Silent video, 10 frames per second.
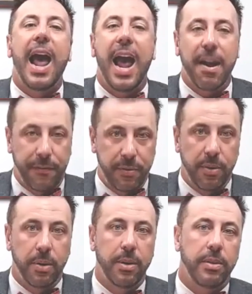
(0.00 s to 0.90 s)

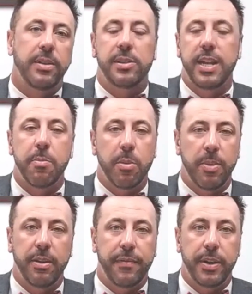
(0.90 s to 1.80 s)
after the disabled
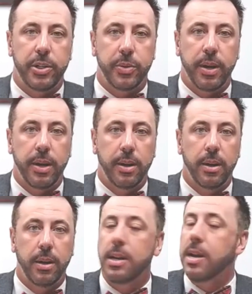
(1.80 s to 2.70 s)
beneficiary,
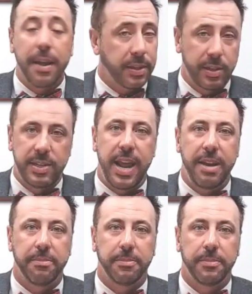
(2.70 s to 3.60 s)
not the
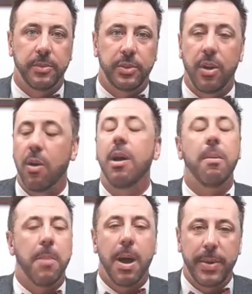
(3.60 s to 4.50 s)
state. So
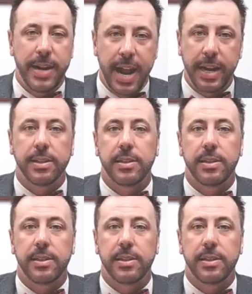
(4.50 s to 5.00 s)
mom and dad can